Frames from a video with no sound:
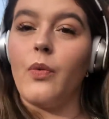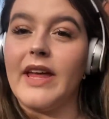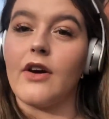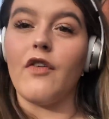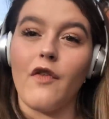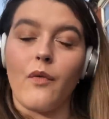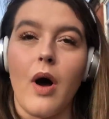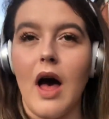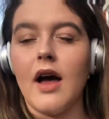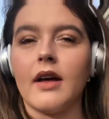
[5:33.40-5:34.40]
a week off of
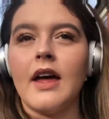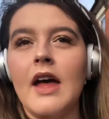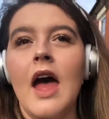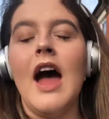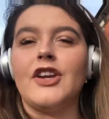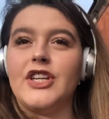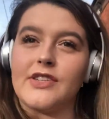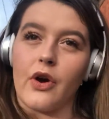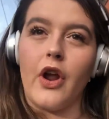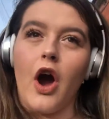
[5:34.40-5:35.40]
work and she's
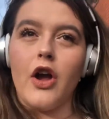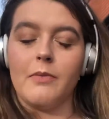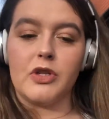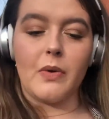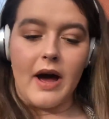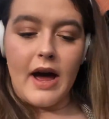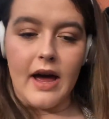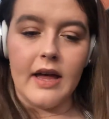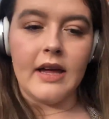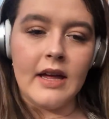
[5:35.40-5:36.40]
gone home
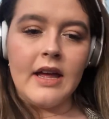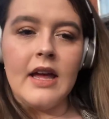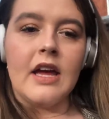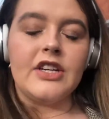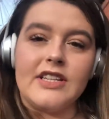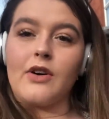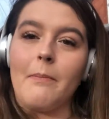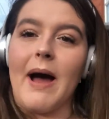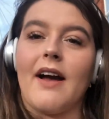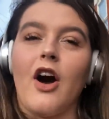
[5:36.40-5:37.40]
to she's
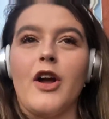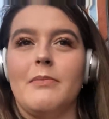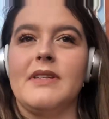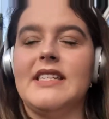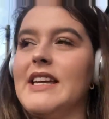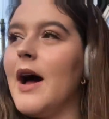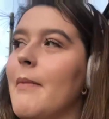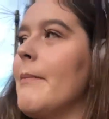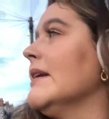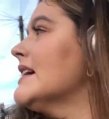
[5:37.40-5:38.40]
gone back home to see her
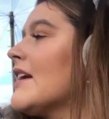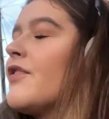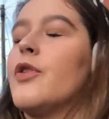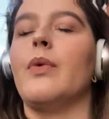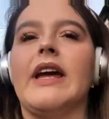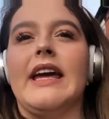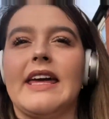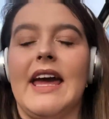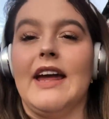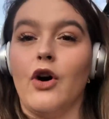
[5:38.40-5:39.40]
mum and dad for the
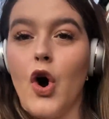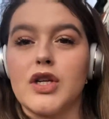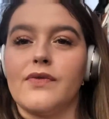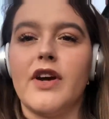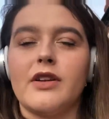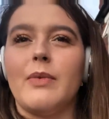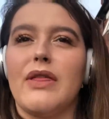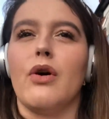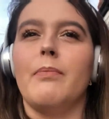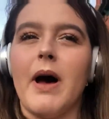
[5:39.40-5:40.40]
week in Oxford, and we
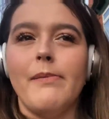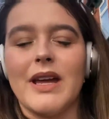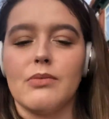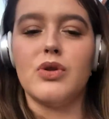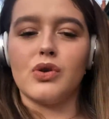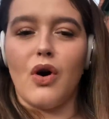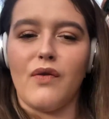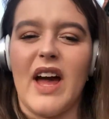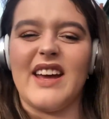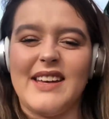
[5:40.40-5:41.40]
thought Birmingham was sort
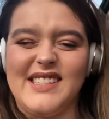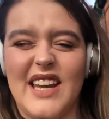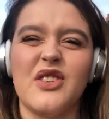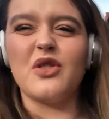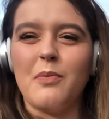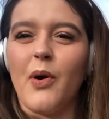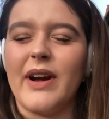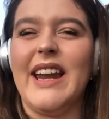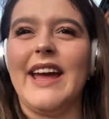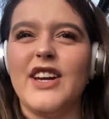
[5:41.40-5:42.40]
of like a central
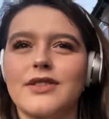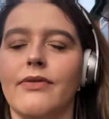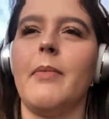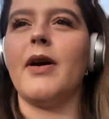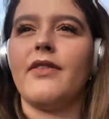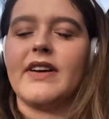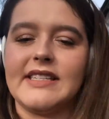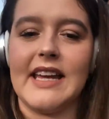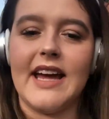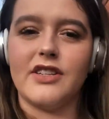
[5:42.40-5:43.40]
point-ish for both of
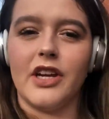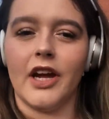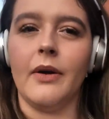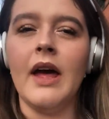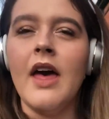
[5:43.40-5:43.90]
us to get to,